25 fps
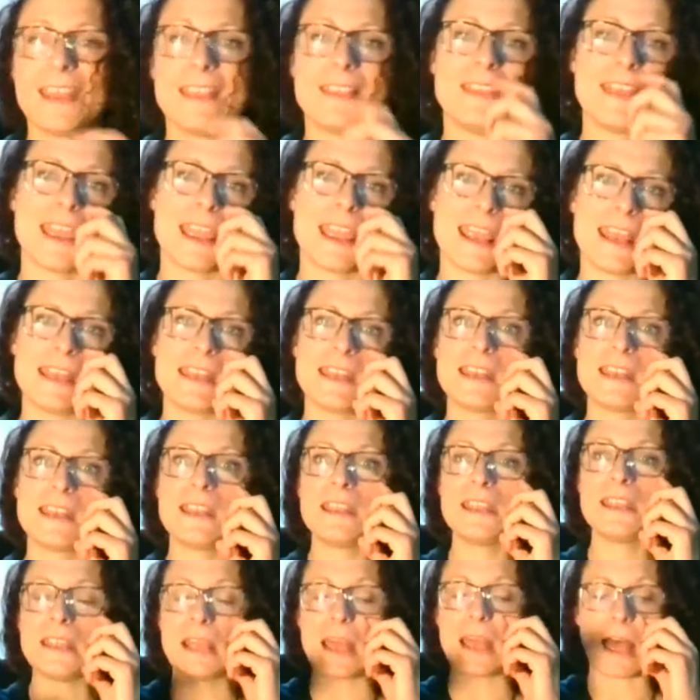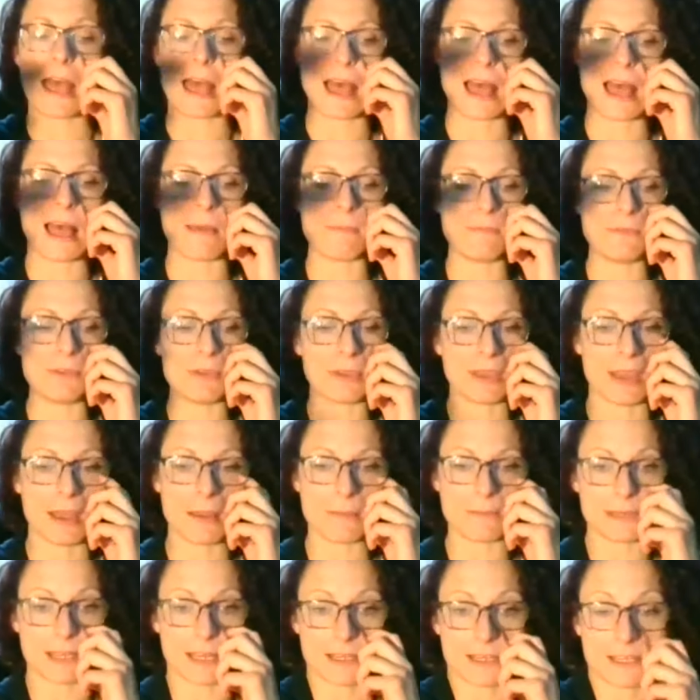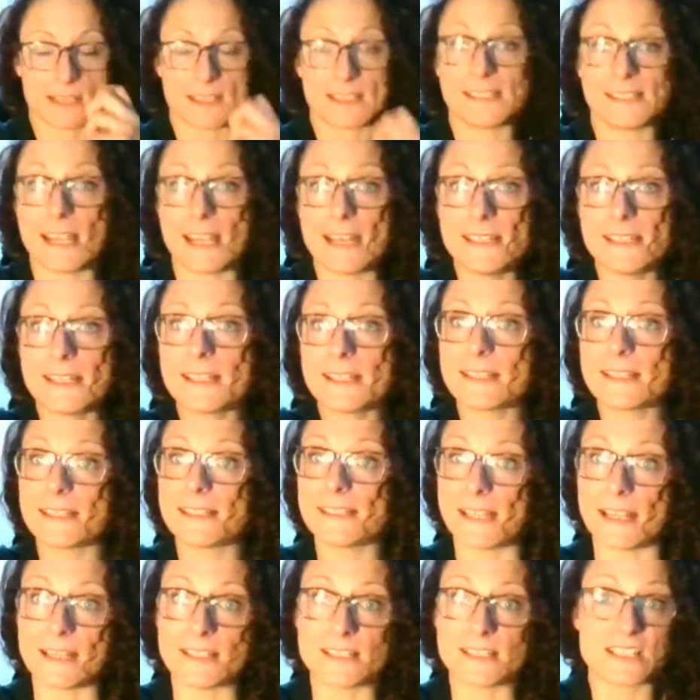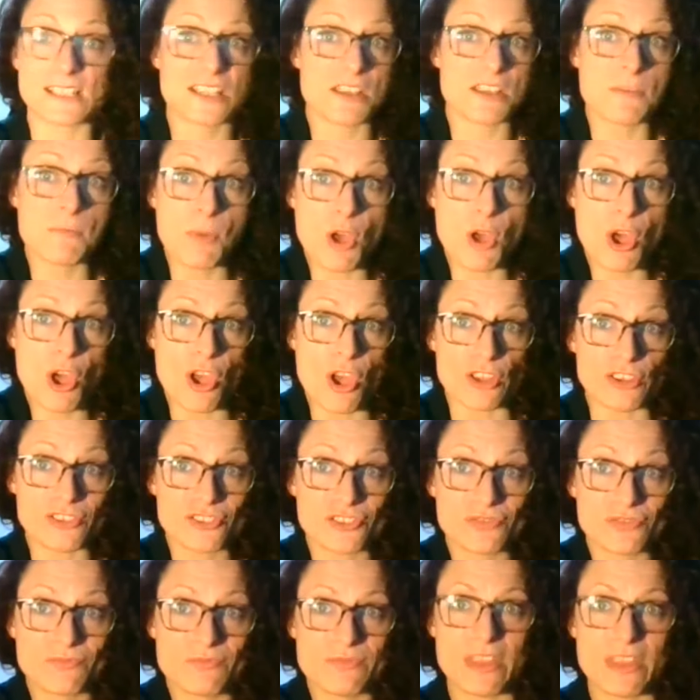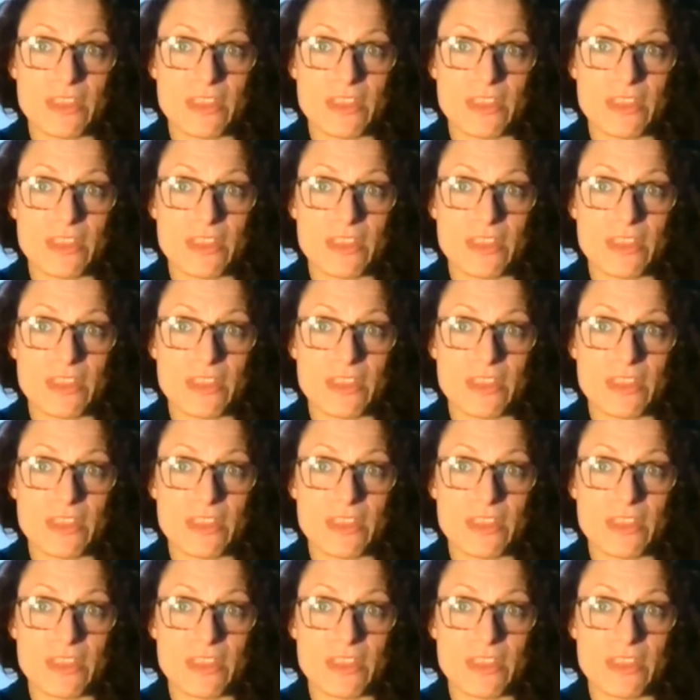Then um, you come down to the senses, the senses of the birds.